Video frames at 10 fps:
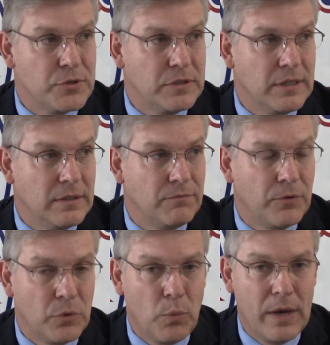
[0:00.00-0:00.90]
intended
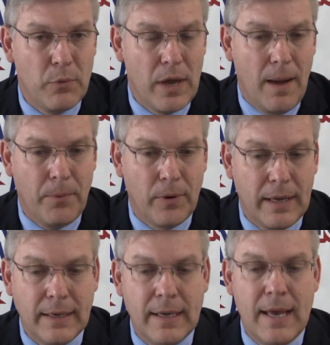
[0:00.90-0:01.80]
for the way we operate.